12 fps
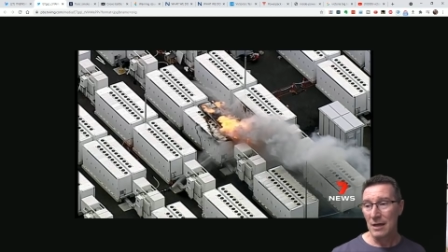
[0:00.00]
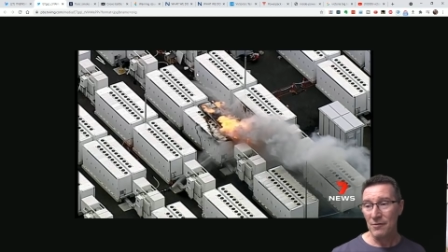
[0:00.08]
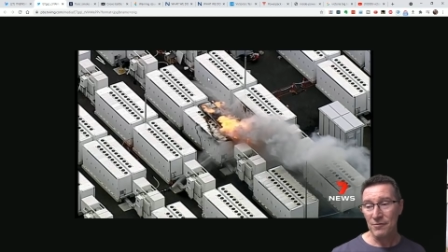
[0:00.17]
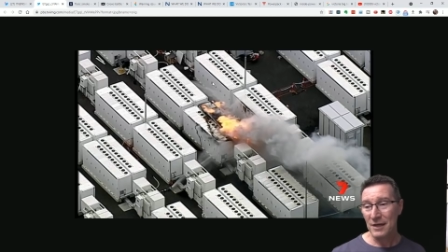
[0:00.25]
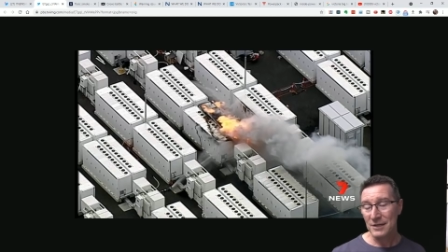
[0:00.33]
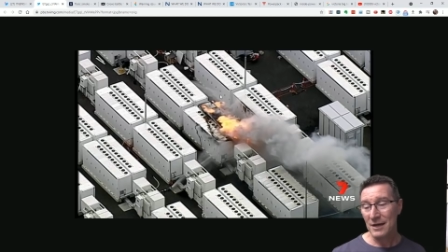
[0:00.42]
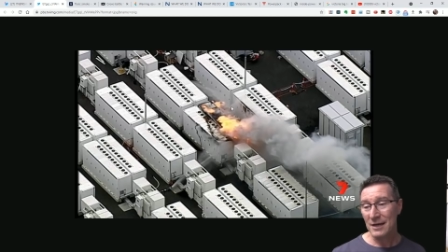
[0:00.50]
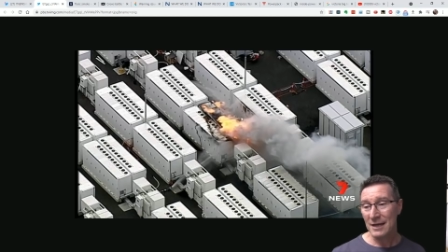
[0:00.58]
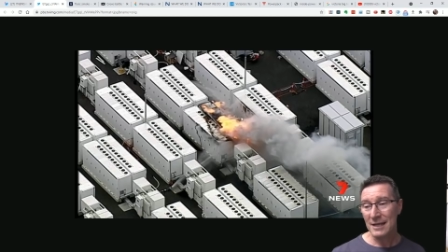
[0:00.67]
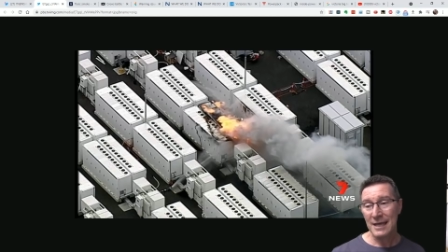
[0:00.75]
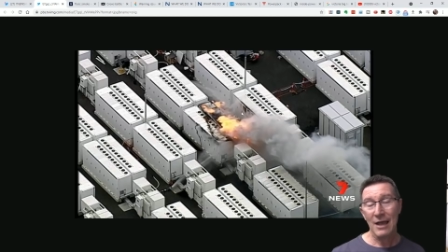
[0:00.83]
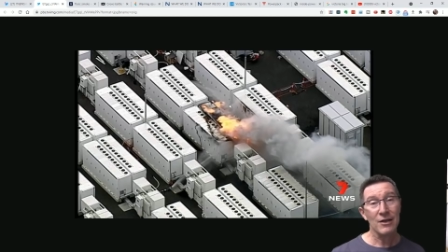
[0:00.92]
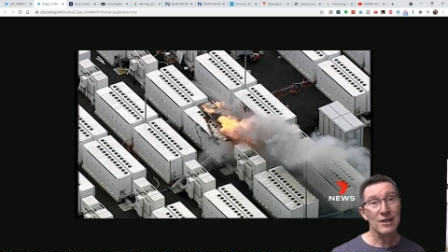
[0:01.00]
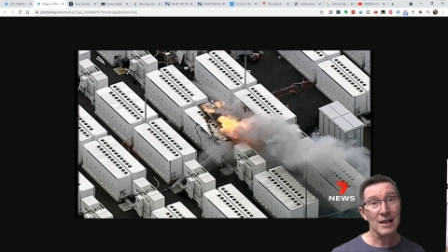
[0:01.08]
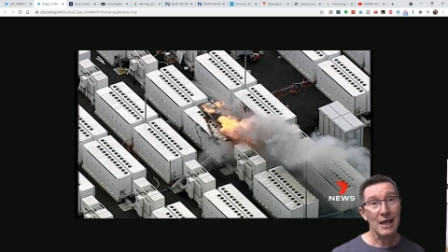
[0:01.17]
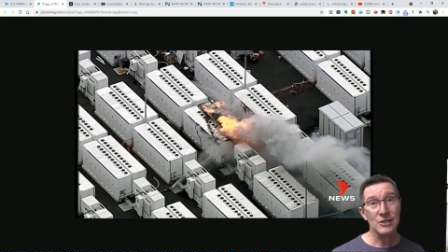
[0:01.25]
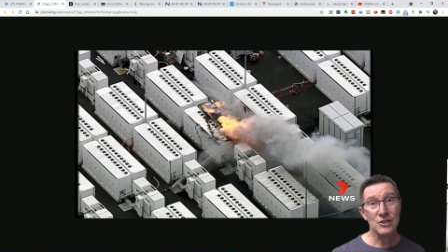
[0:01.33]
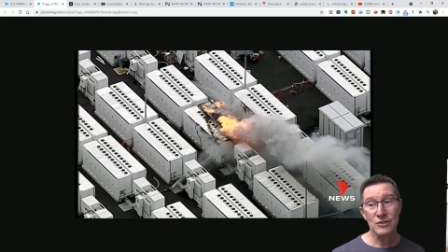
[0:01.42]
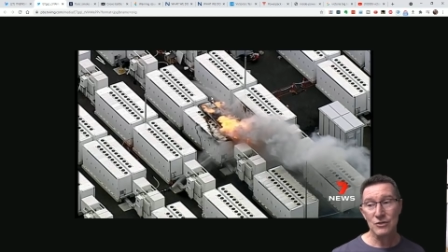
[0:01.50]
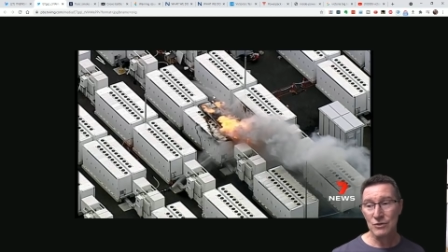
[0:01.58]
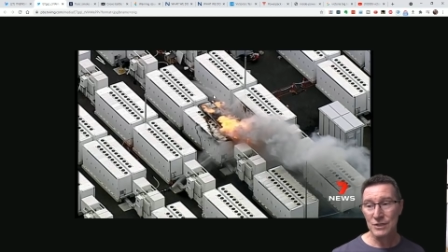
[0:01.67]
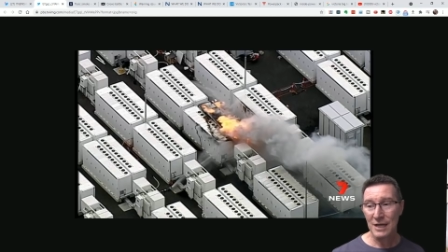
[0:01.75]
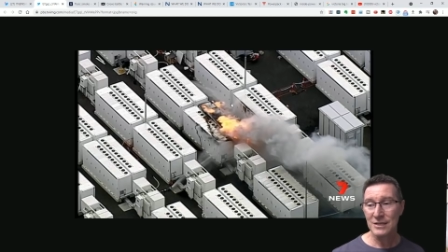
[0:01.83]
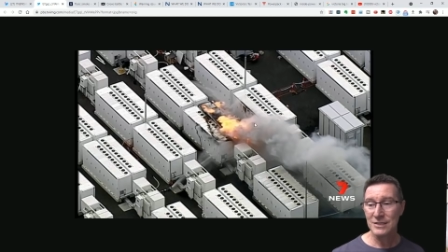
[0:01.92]
Have they done any calculations or
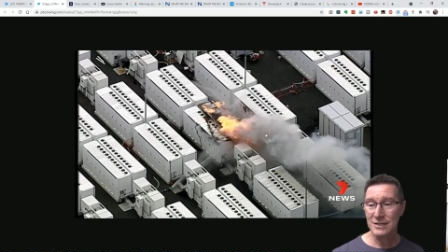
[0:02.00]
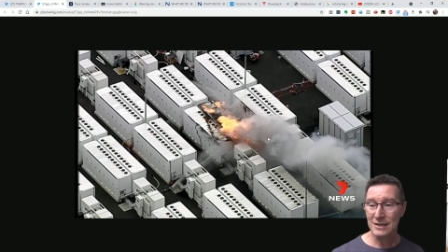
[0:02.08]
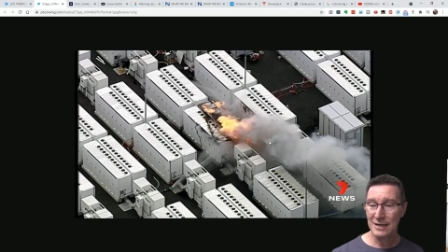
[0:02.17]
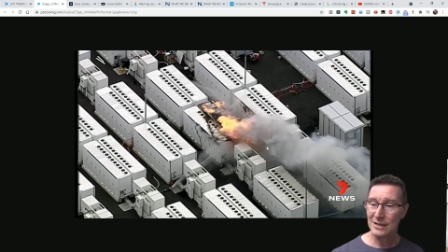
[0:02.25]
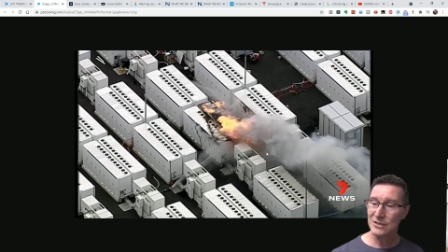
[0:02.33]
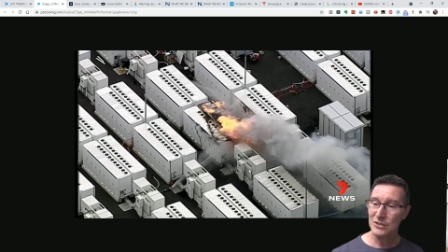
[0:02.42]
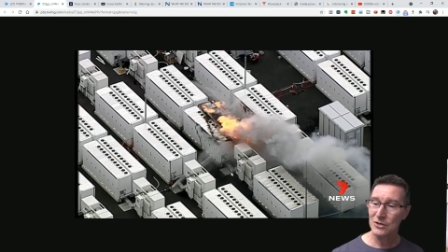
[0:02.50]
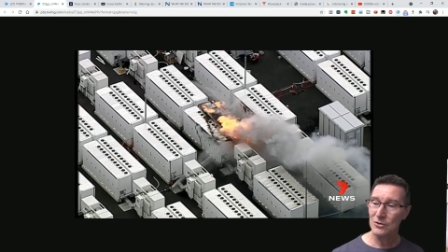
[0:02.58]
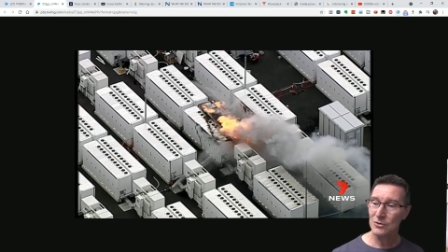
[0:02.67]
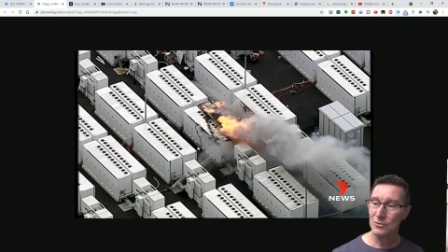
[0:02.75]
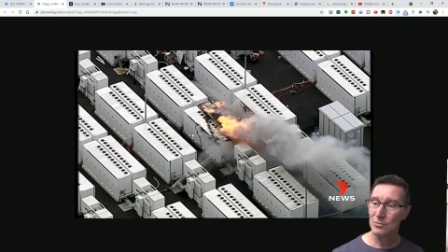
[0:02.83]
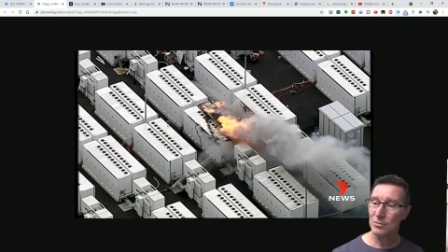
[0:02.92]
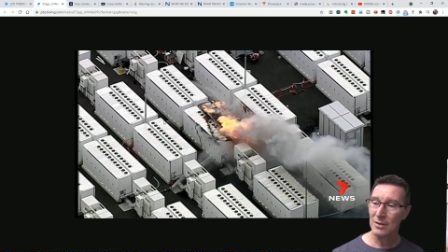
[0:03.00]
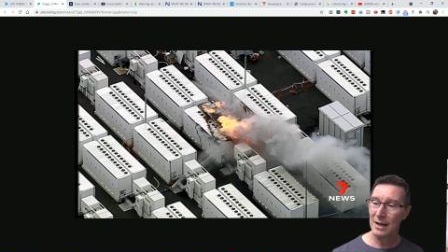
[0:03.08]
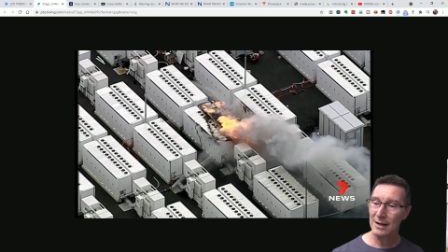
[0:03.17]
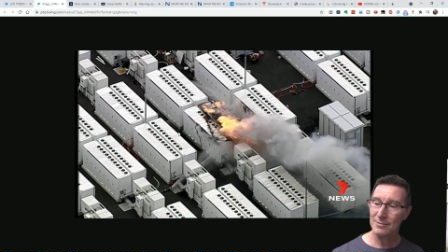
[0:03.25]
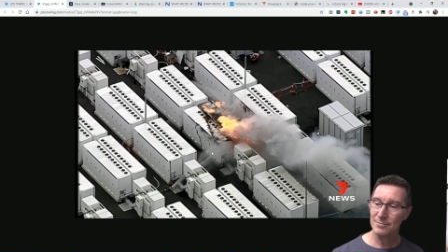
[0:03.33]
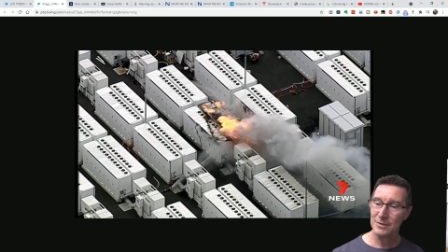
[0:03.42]
testing as to, like,